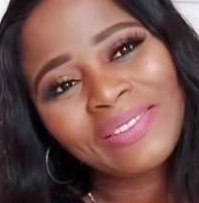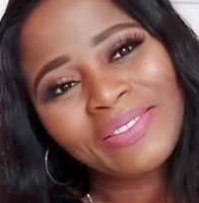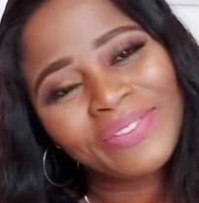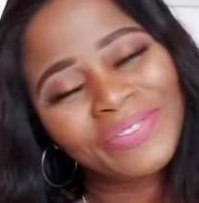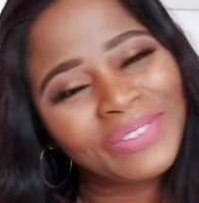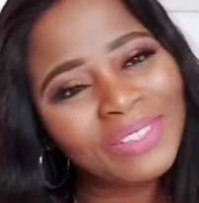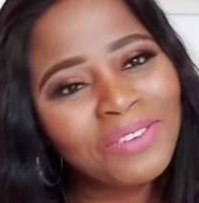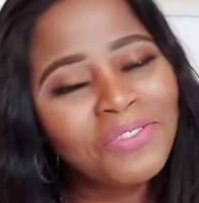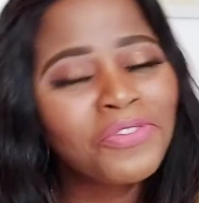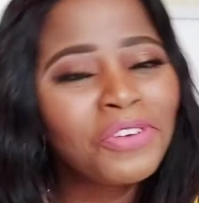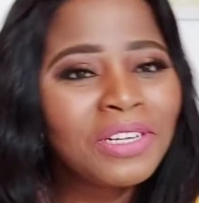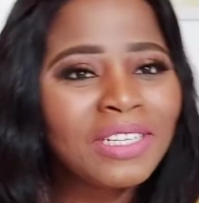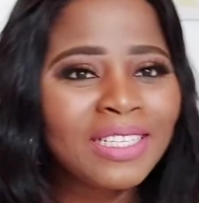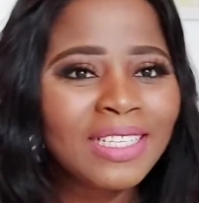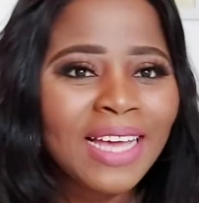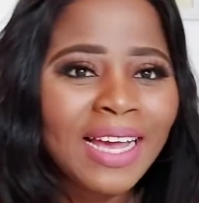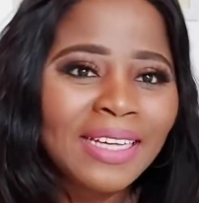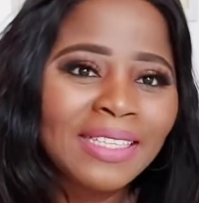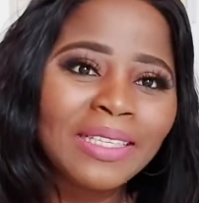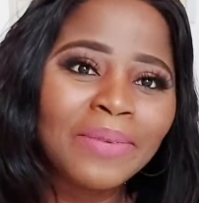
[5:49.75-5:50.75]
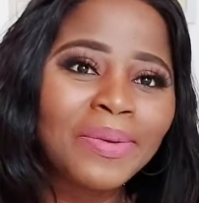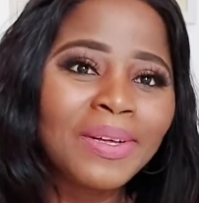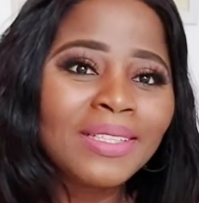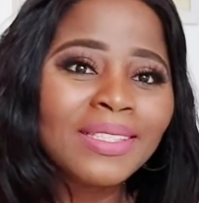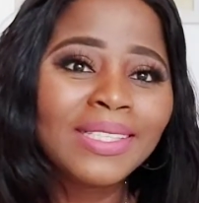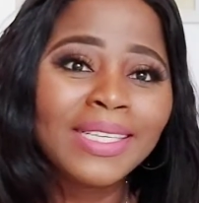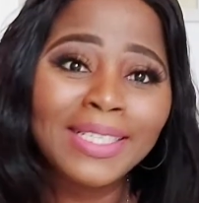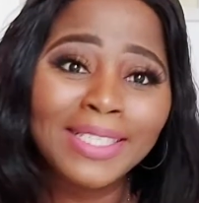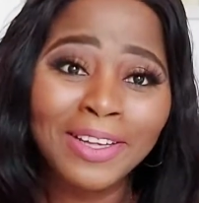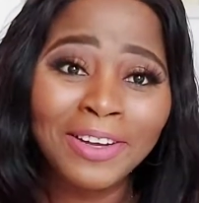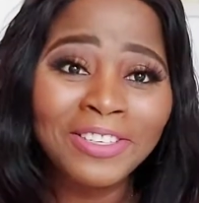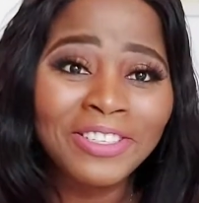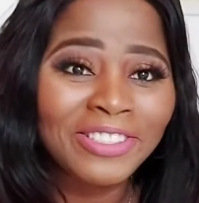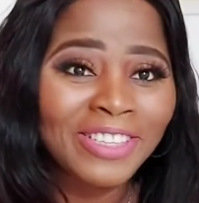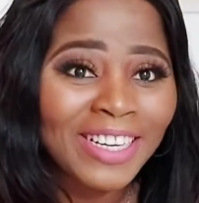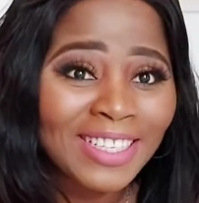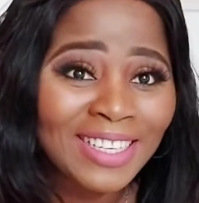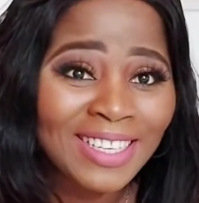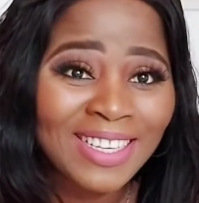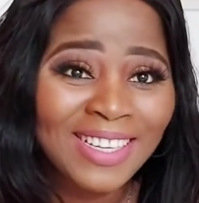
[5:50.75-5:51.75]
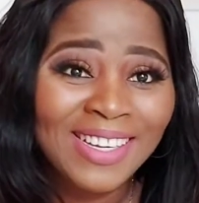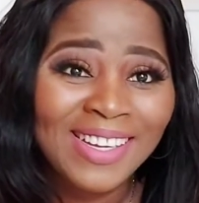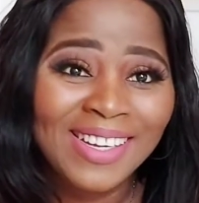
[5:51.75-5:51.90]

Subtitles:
for the first year is about 600,